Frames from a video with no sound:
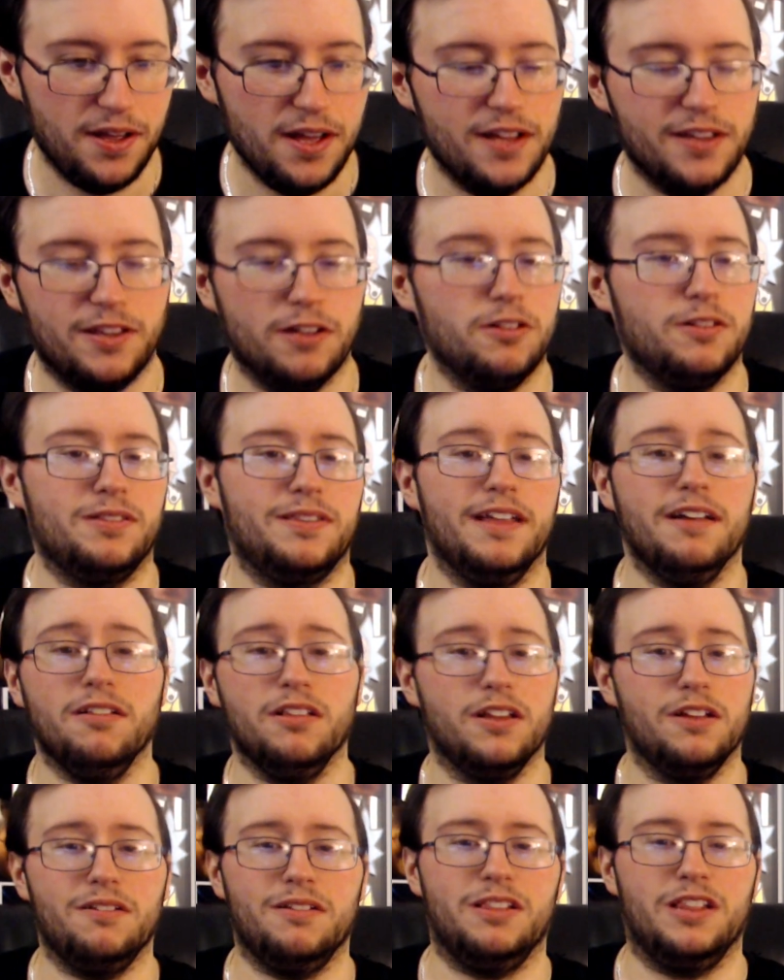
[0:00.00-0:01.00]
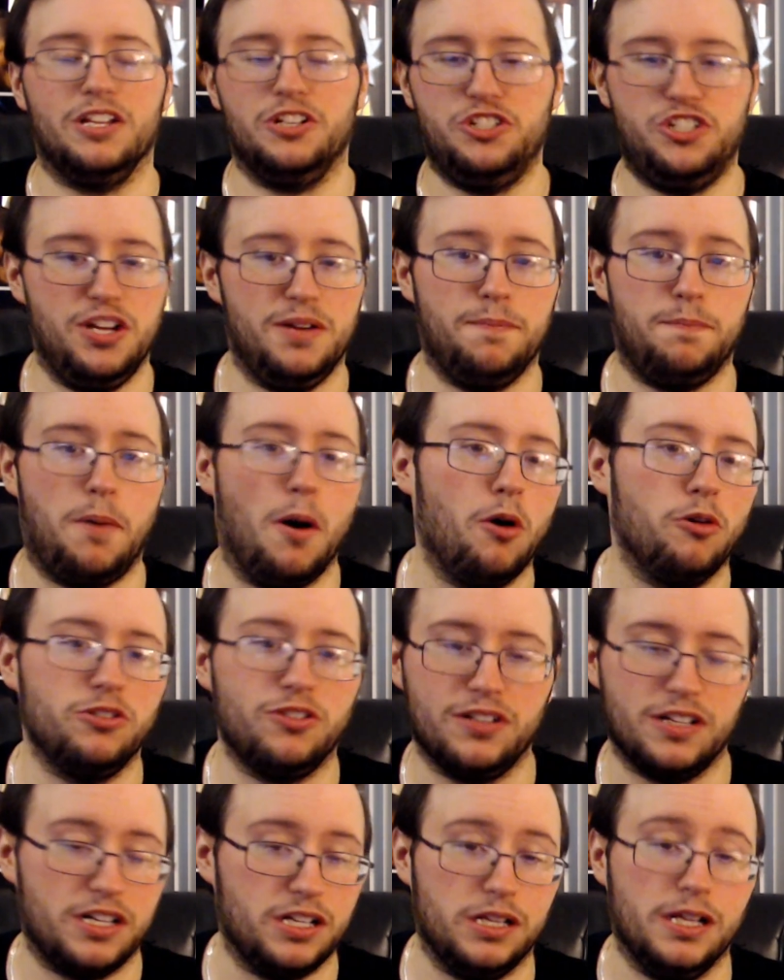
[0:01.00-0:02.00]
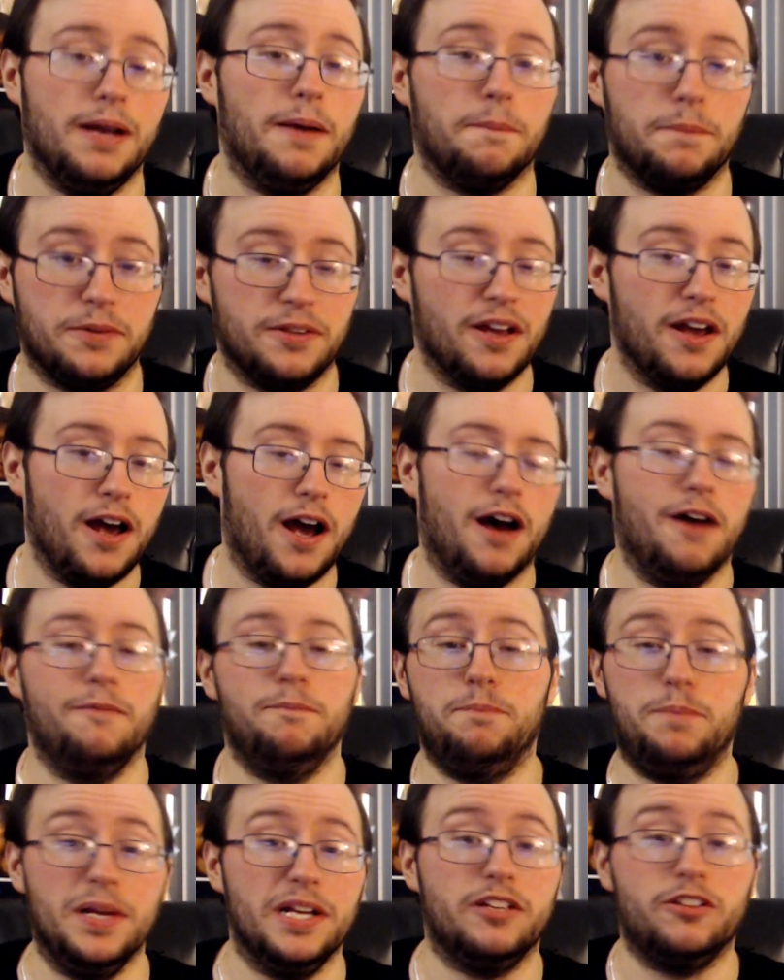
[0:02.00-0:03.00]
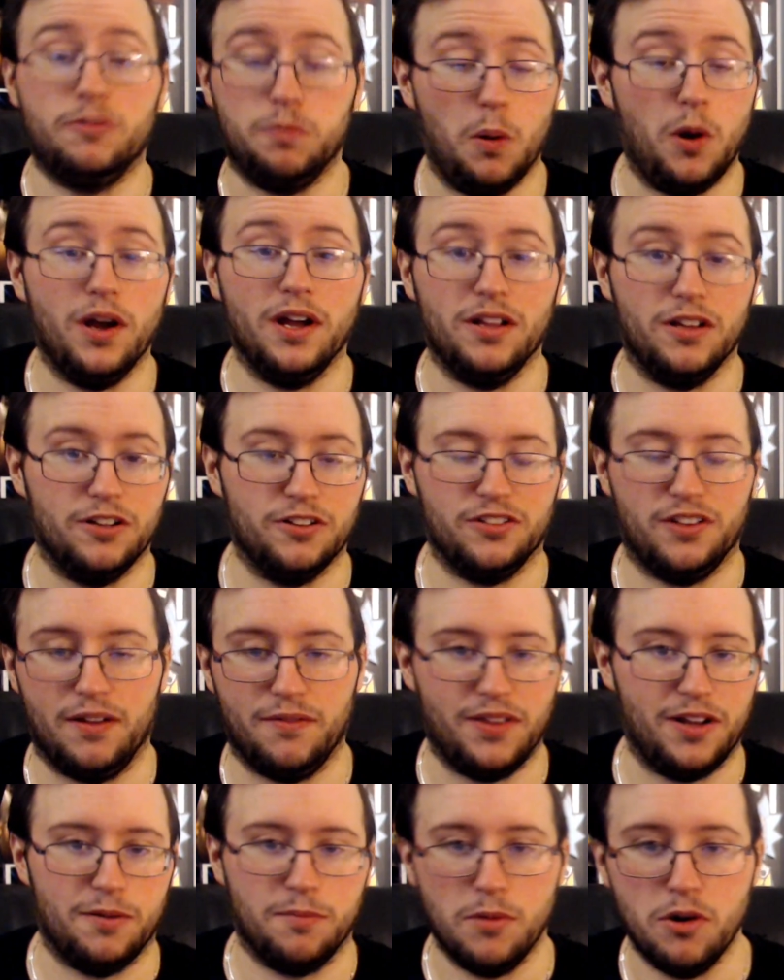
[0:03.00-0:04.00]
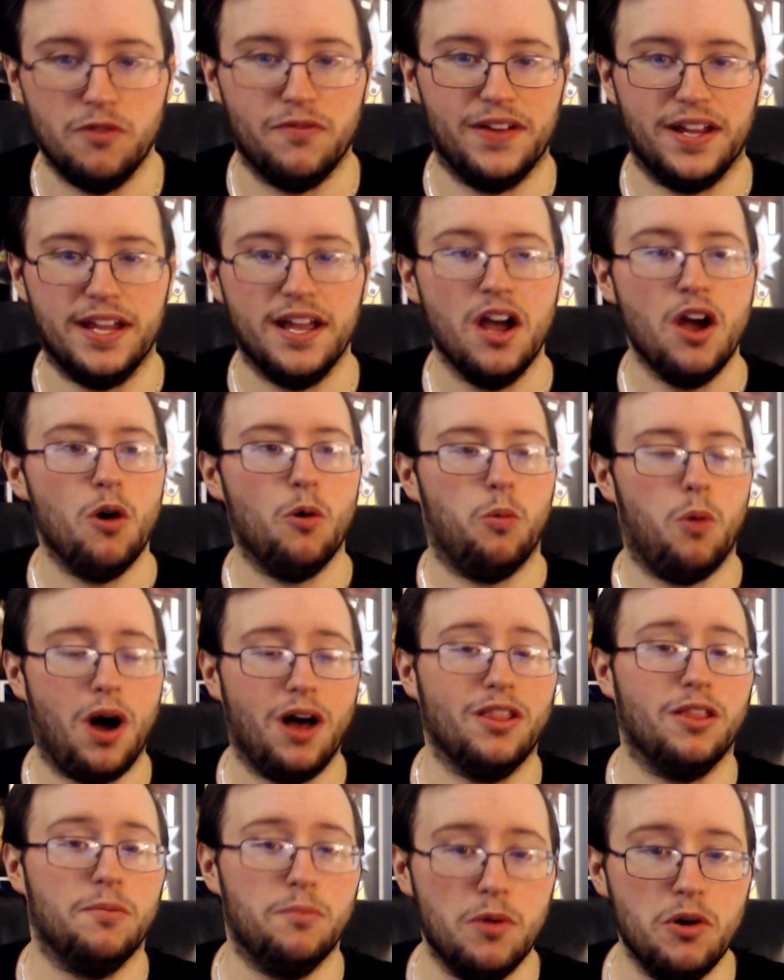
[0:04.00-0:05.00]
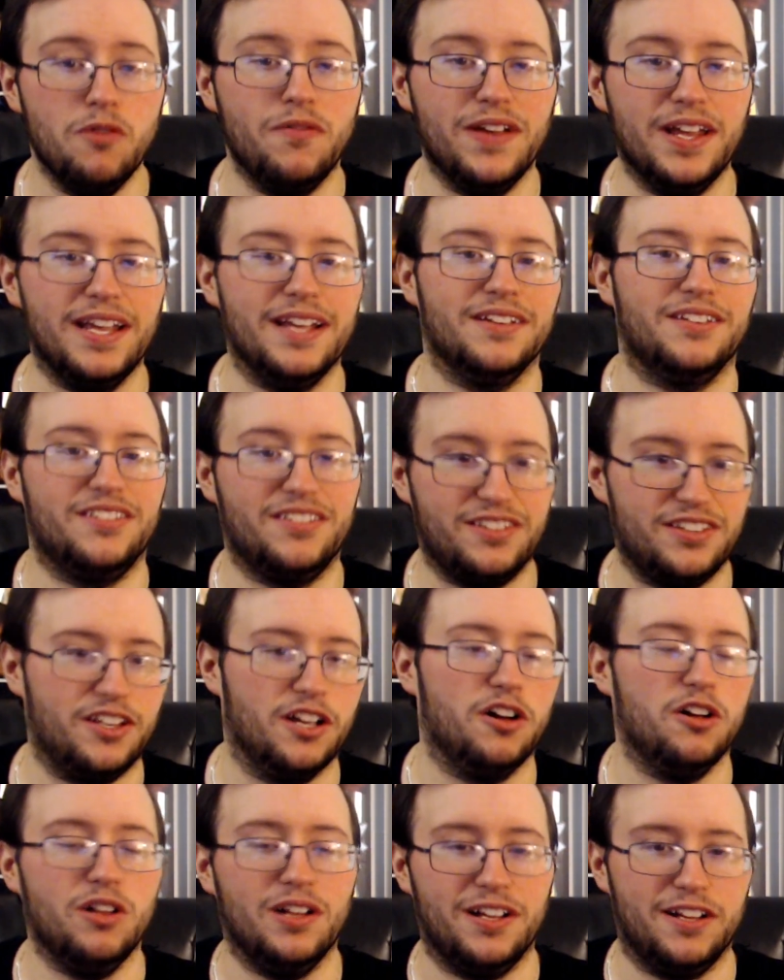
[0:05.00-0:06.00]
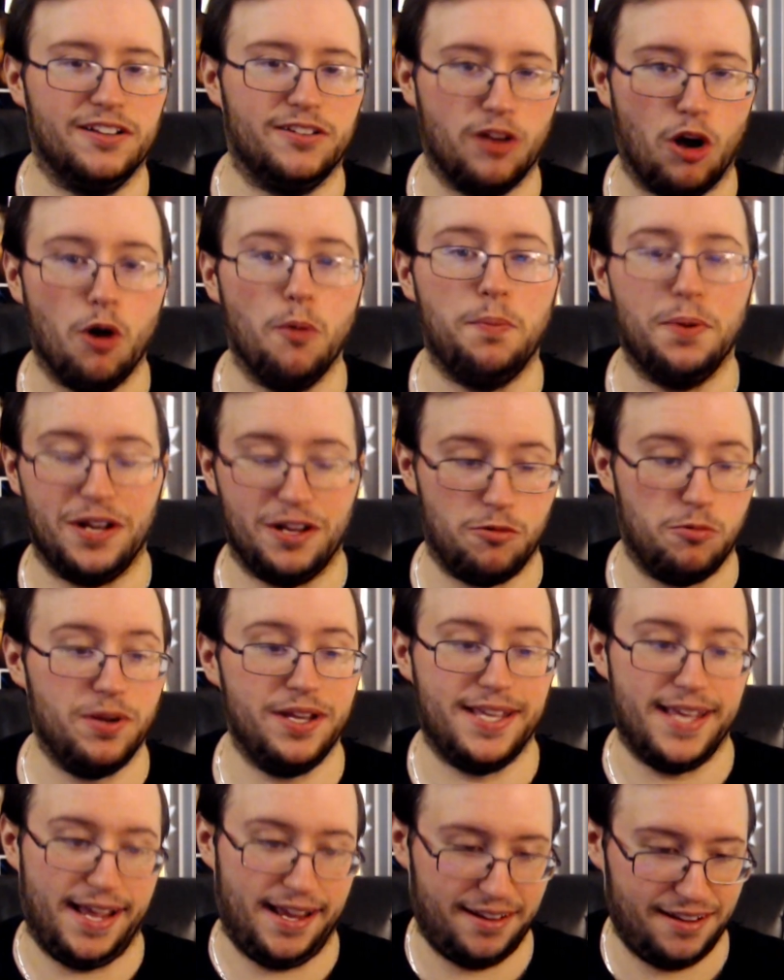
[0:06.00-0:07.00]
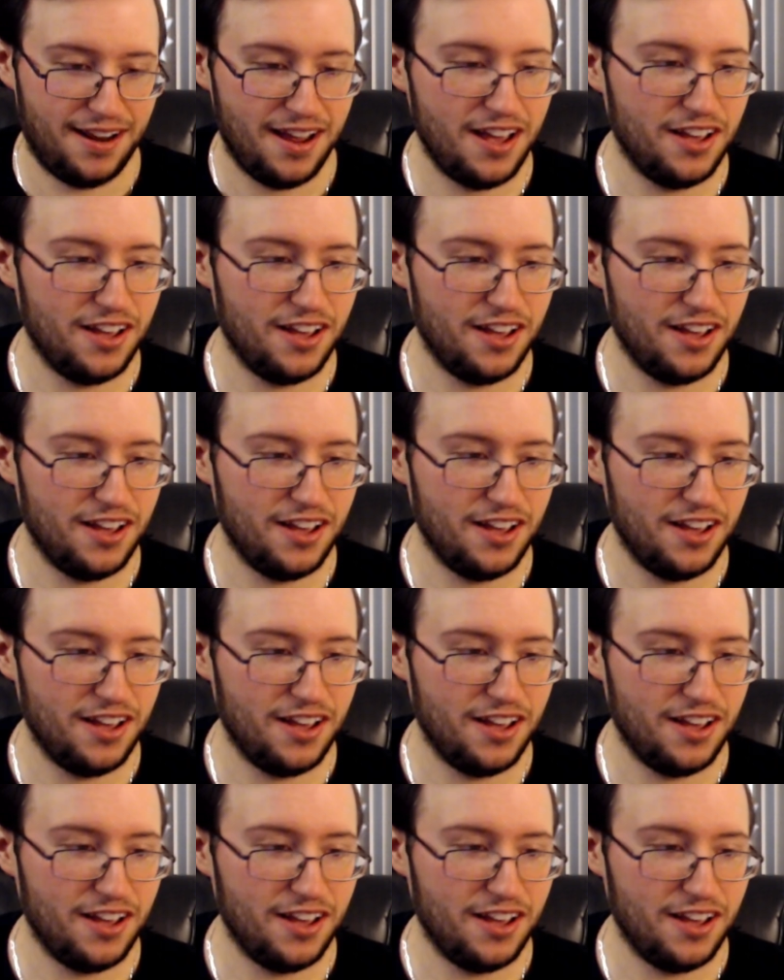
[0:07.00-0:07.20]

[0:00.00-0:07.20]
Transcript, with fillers: They'll legit post clips of big spoilers of their movie while the movie is still in its opening weekend.